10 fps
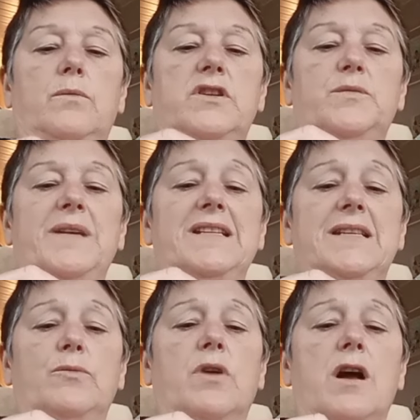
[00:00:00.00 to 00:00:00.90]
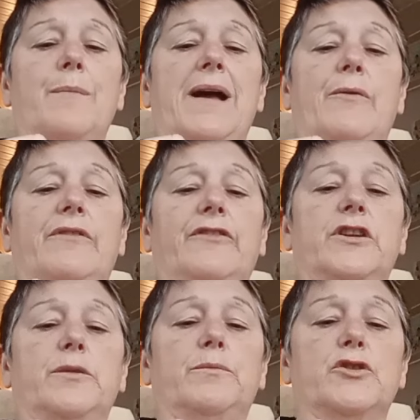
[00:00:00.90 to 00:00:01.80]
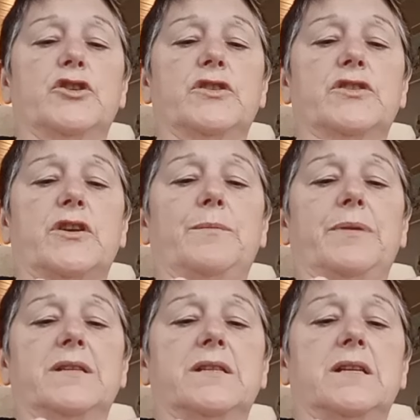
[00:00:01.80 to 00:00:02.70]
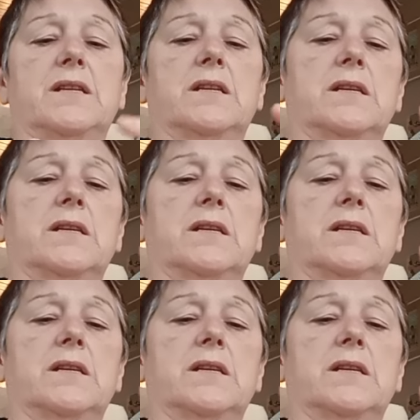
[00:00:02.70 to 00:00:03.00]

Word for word: Which means it will come out if I don't push the side bits in.